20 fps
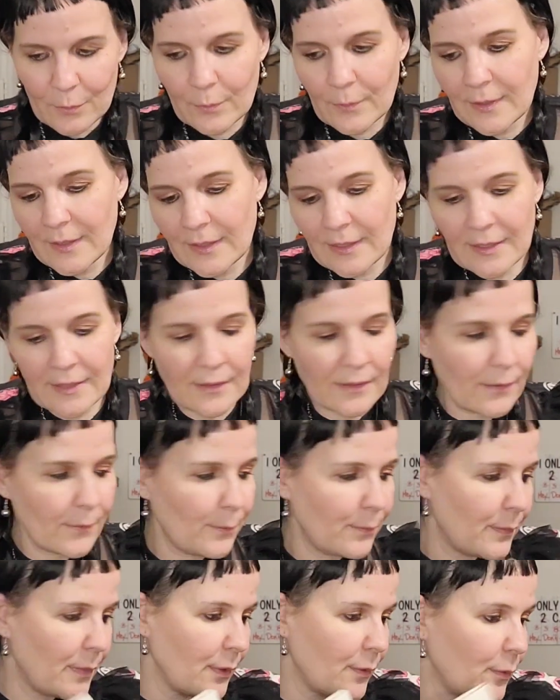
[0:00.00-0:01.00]

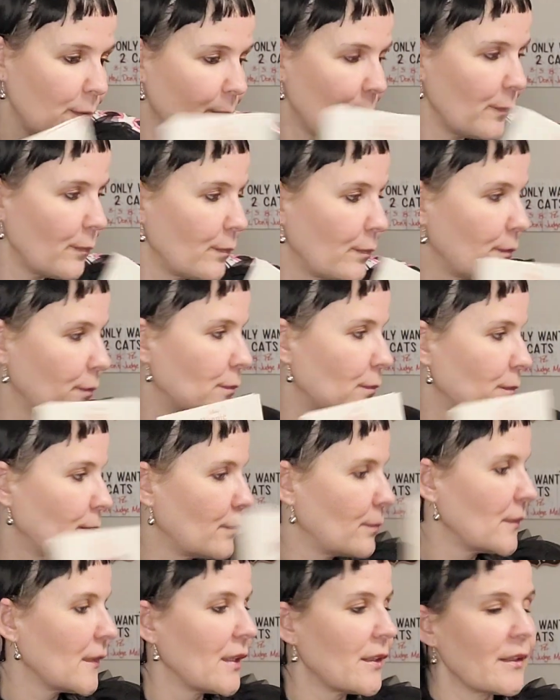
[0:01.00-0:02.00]

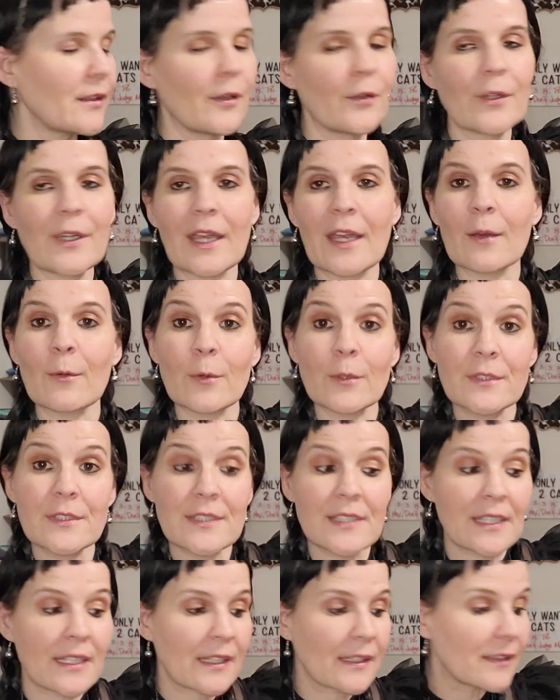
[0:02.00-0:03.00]
Okay, I won't
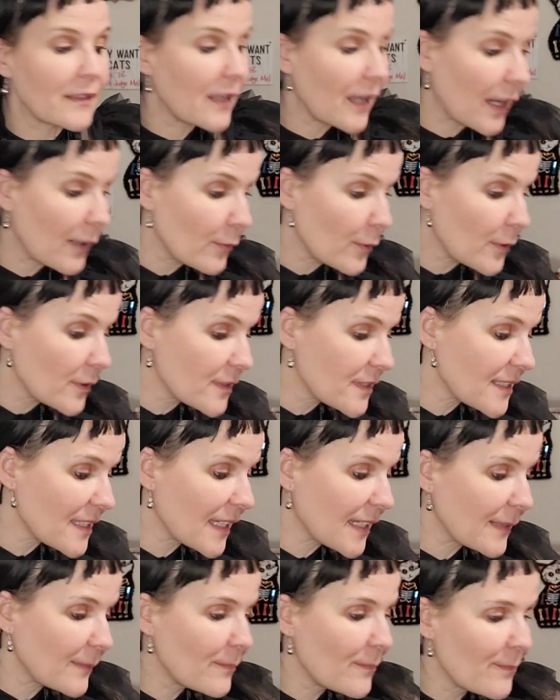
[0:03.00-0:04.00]
sing. I won't
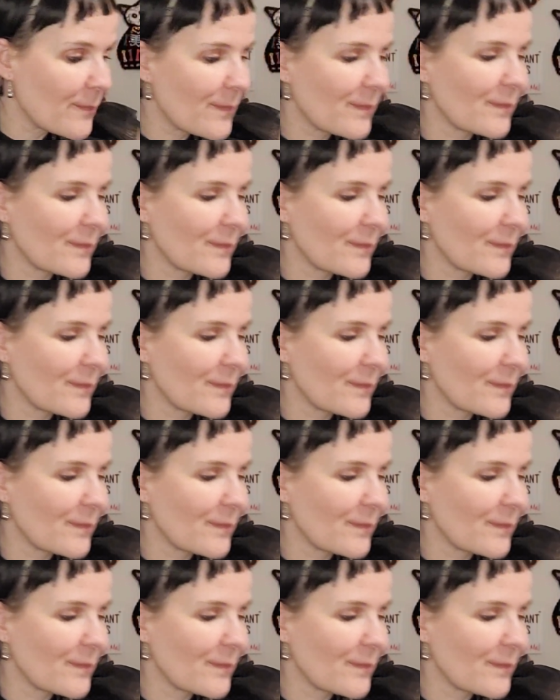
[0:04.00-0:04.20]
sing.